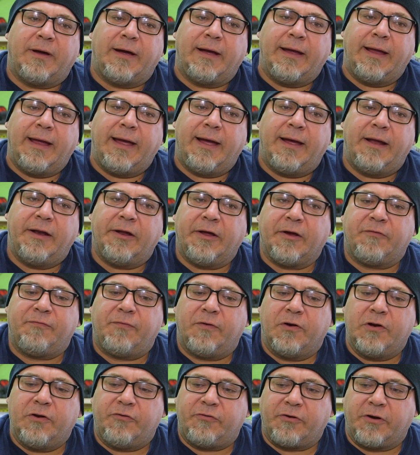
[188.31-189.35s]
I had a
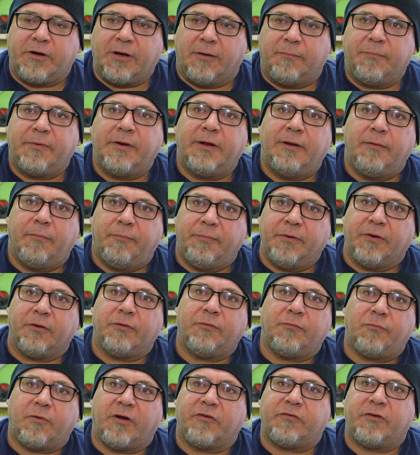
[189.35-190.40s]
furniture company,
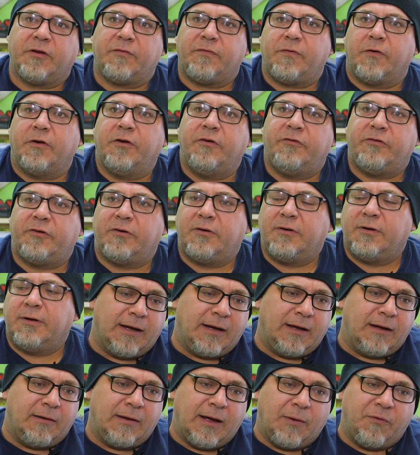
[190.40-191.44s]
built rustic furniture.
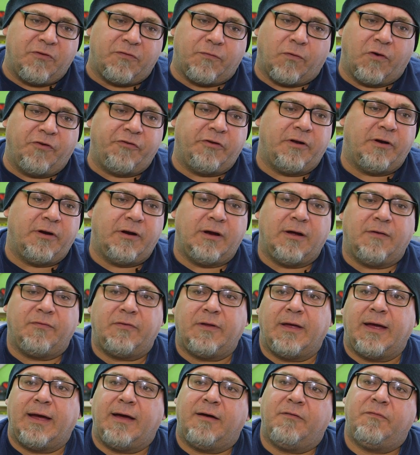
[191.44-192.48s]
Uh, I was fortunate enough
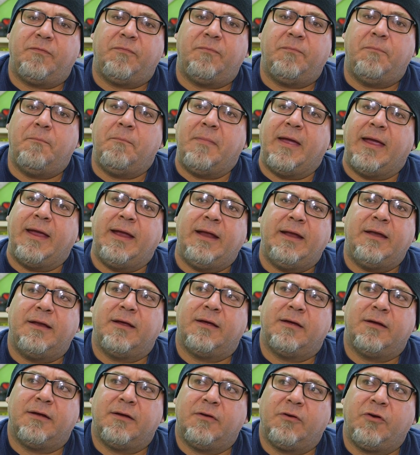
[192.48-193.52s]
to have made
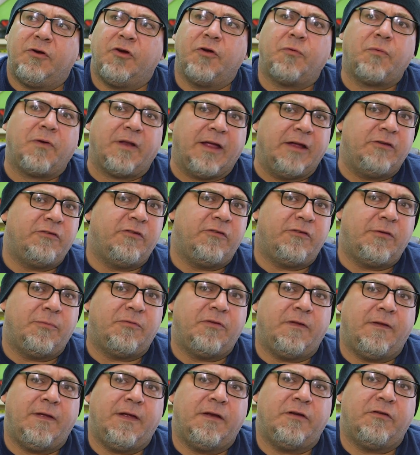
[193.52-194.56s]
good
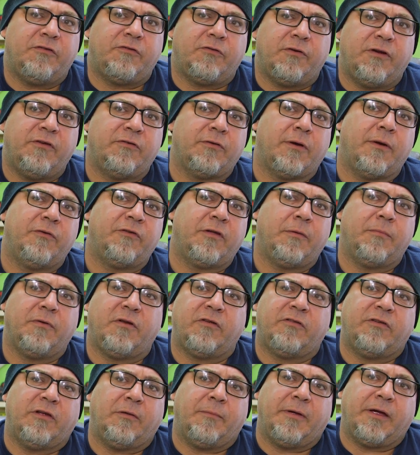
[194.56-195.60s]
relationships in the industry, so I was able
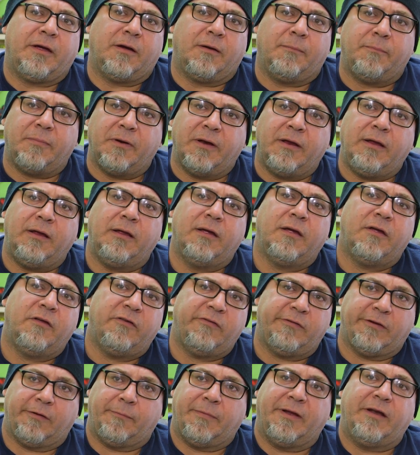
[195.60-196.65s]
to sell my company,
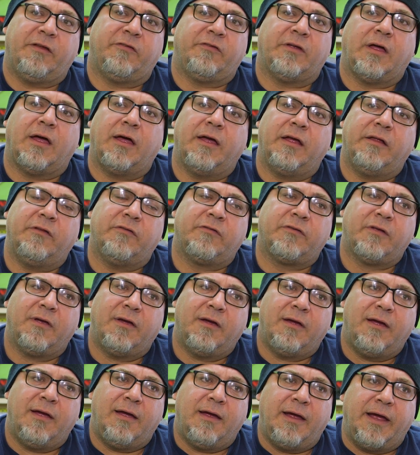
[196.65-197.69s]
sell my designs.
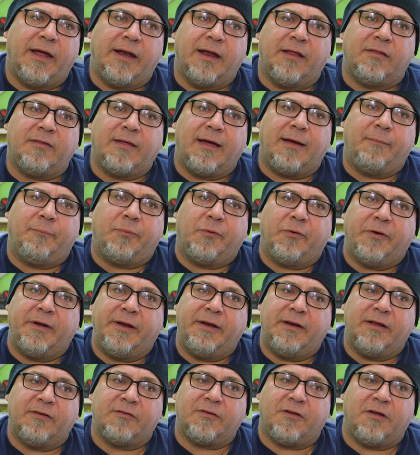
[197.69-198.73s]
And at that
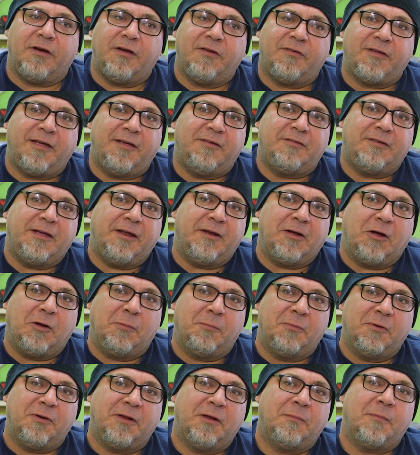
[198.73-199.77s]
point, as long as I stayed
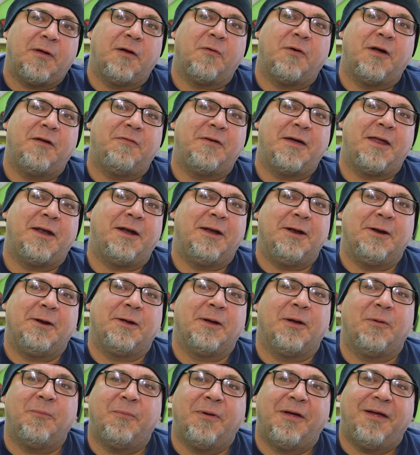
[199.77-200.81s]
humble and my wife had an
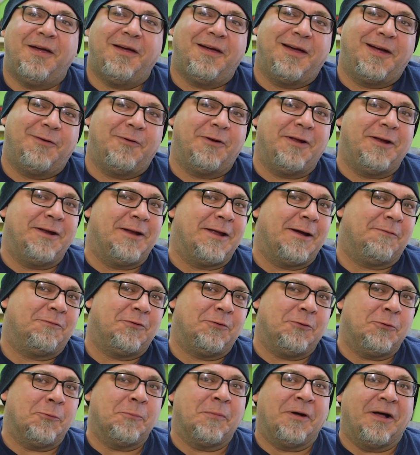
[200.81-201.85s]
income, I really didn't have
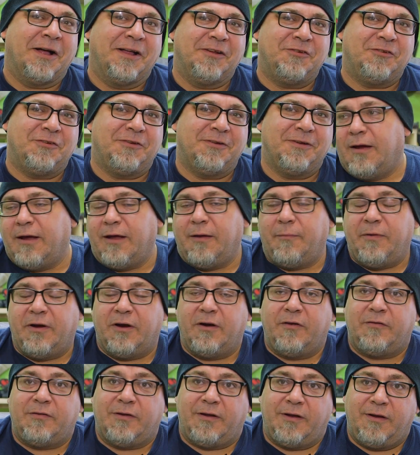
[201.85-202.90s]
to do much. I'm
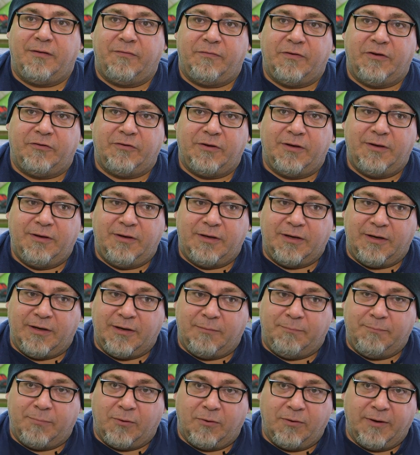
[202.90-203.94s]
here to tell you, fishing can
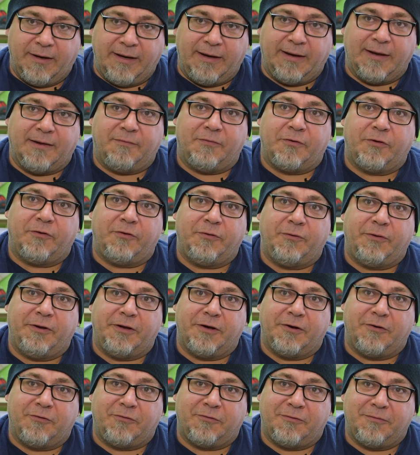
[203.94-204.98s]
get boring after two
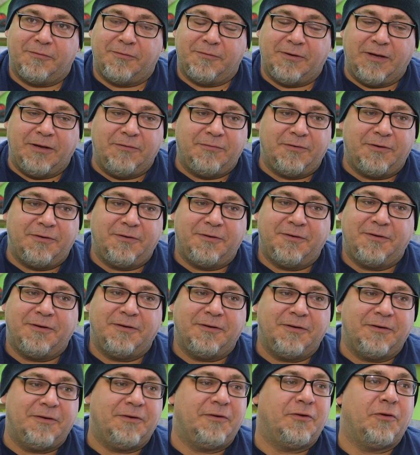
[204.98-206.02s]
years, even
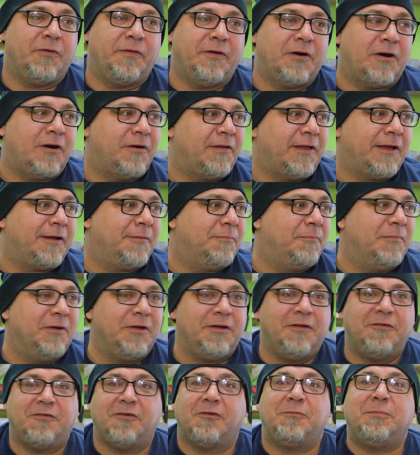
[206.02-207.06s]
though there are like
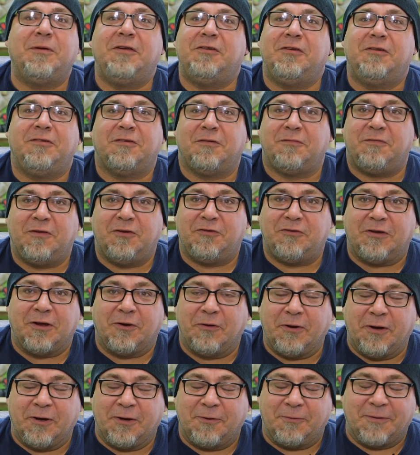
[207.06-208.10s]
millions of species of fish
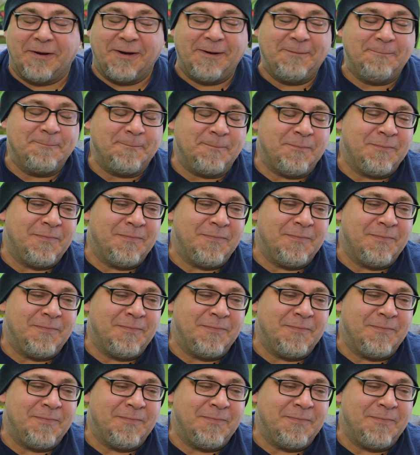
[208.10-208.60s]
down here, right?